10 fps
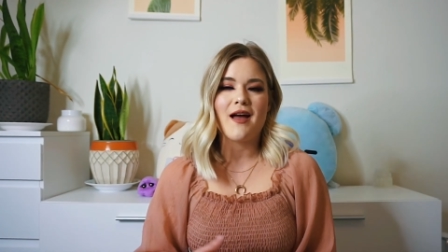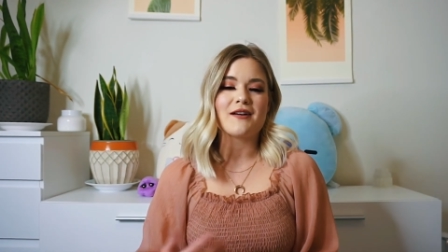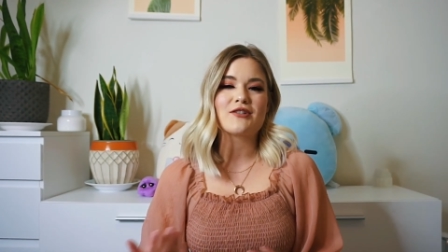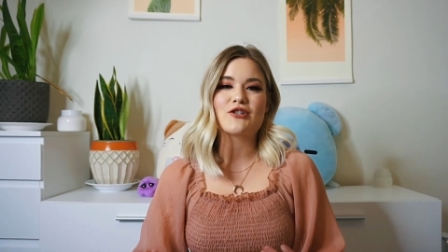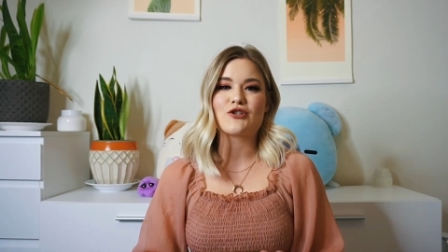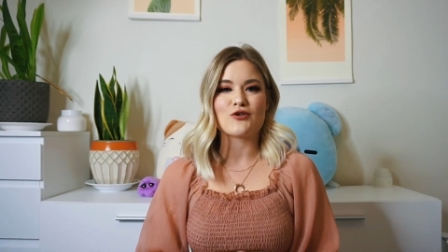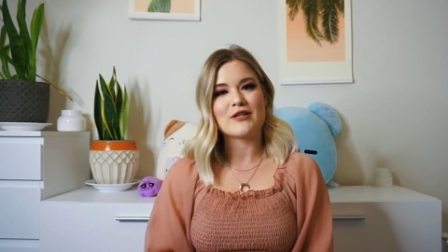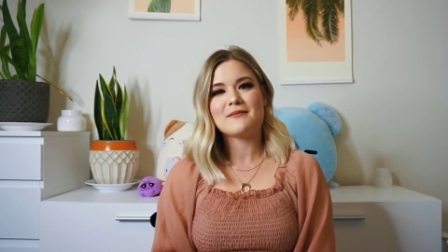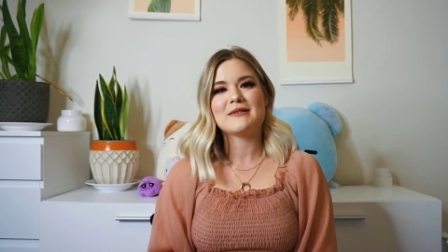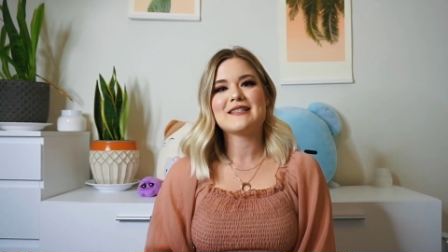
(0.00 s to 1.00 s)

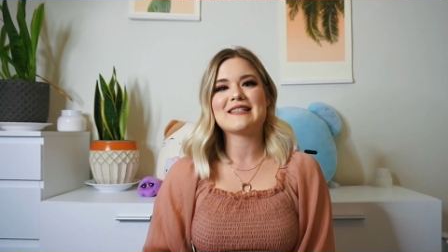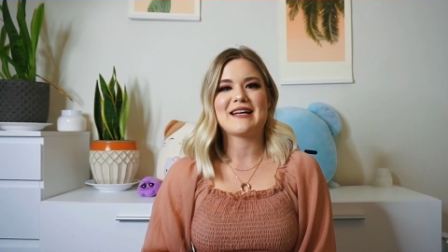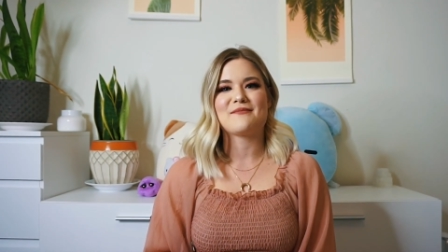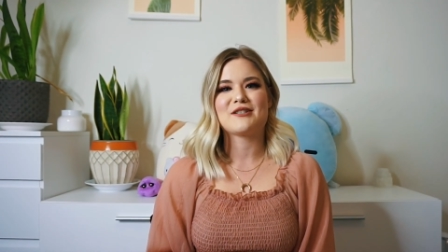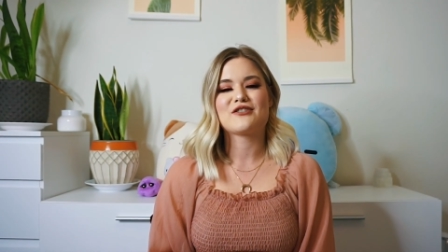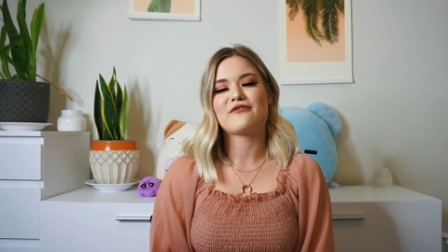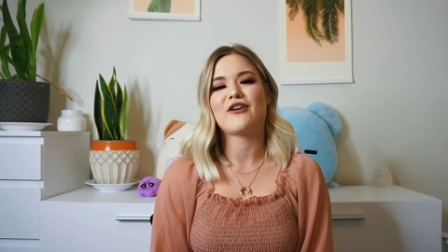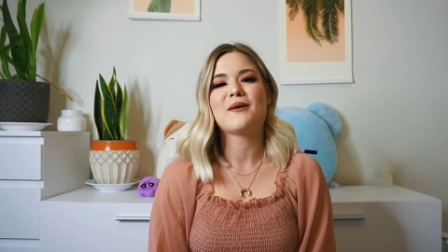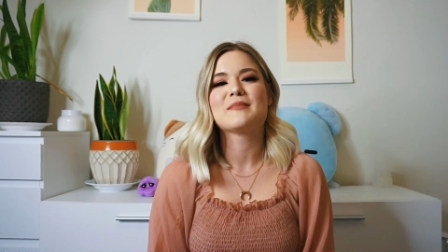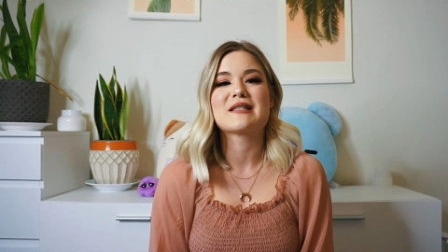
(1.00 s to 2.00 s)
extremely damaged
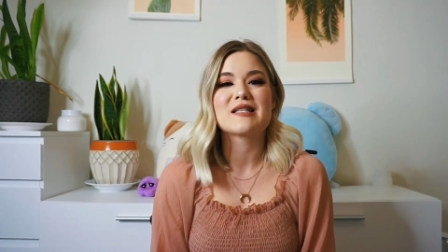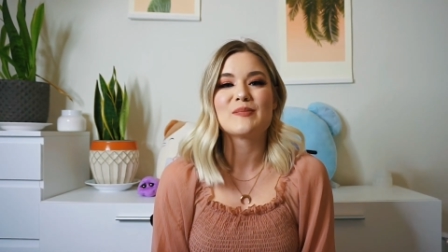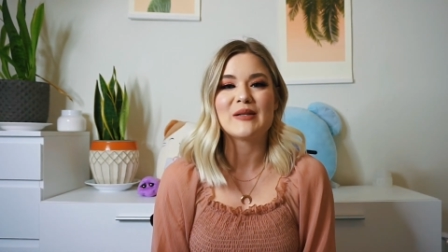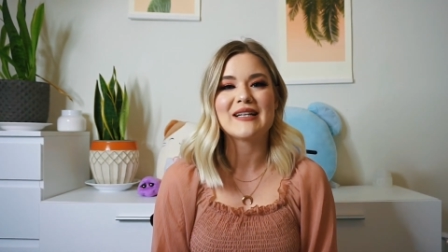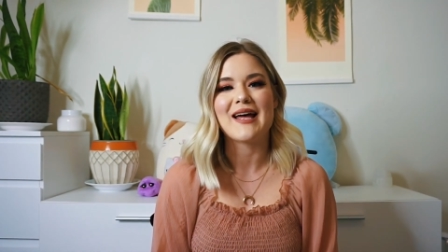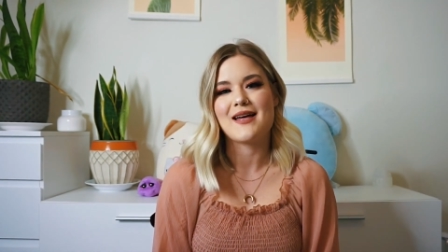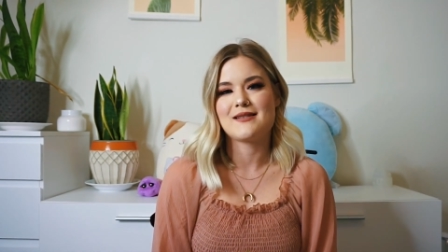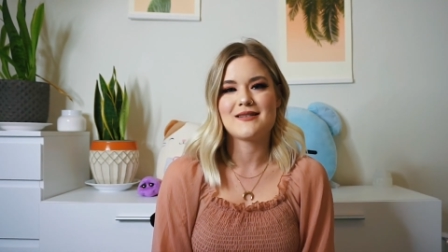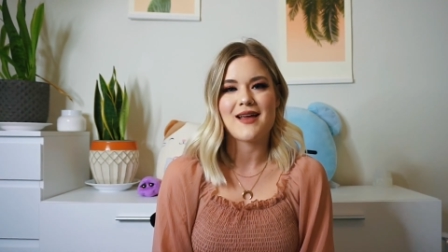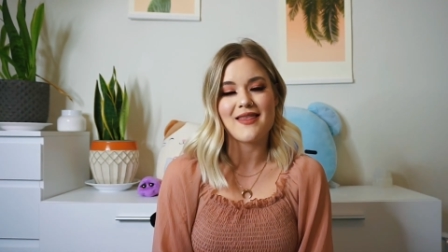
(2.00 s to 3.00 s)
from split
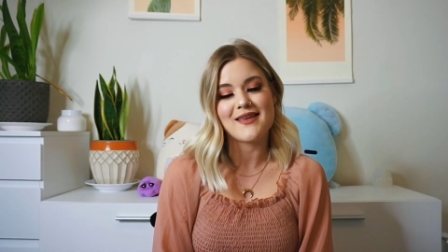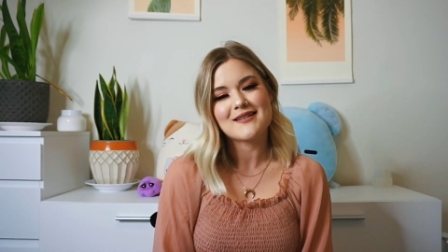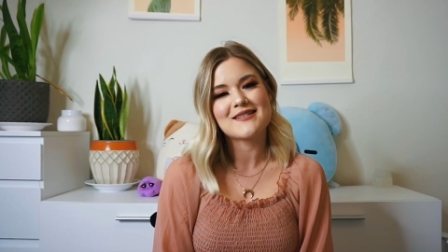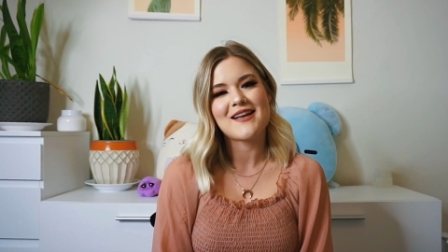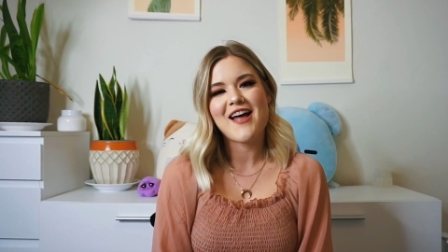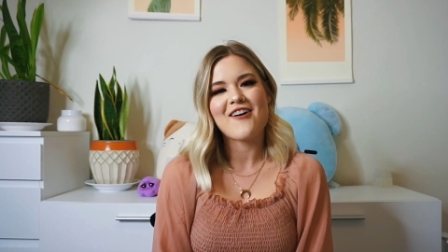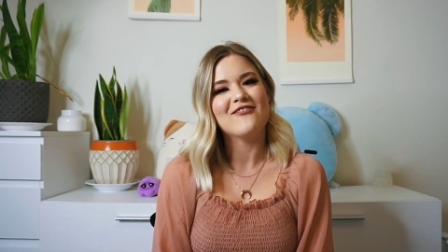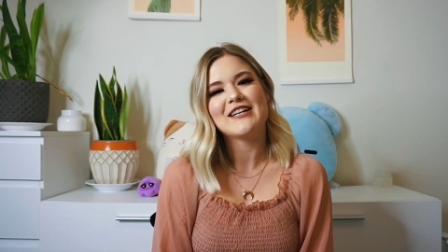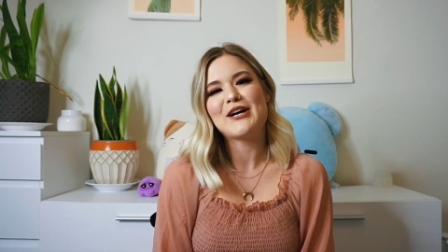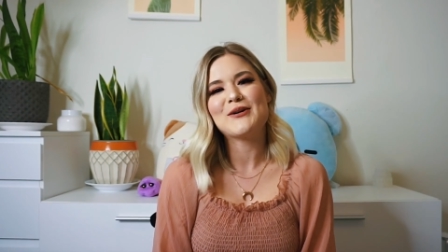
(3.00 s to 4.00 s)
ends, this
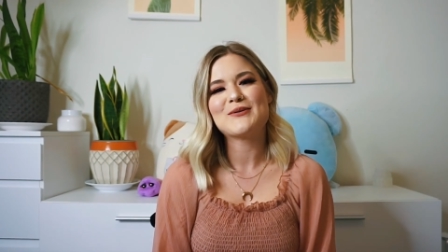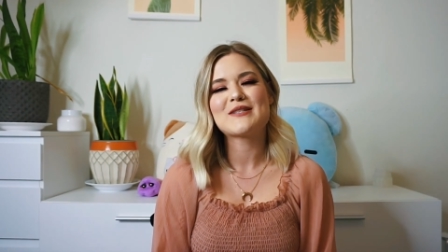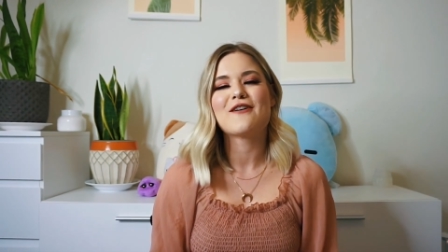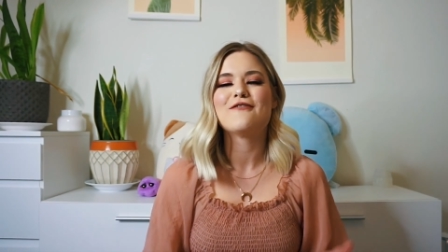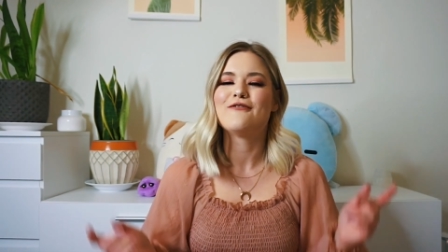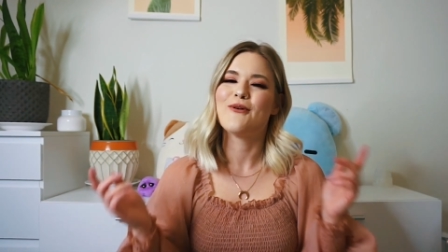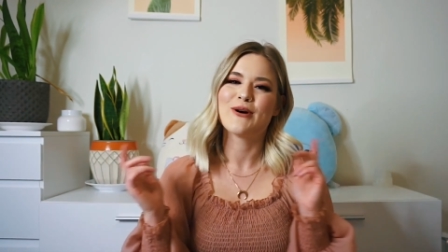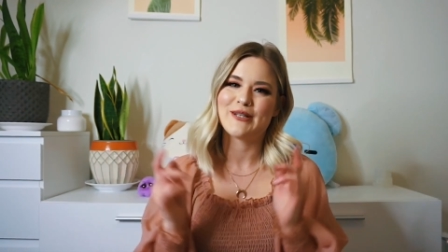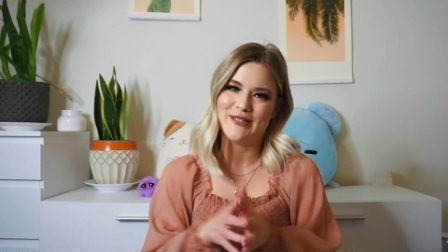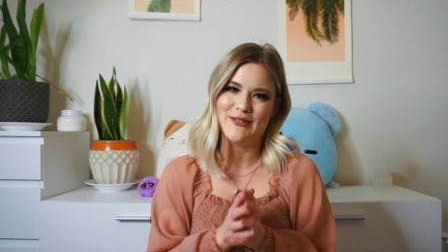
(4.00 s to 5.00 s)
video's
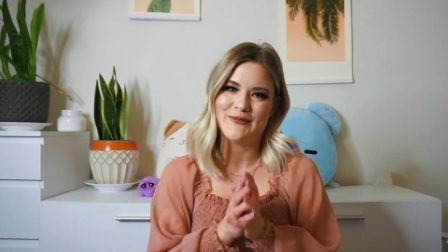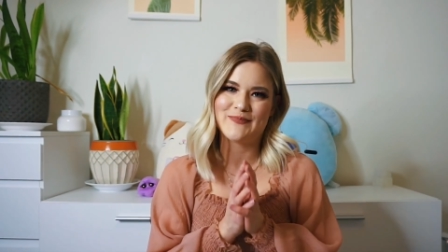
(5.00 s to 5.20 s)
for you.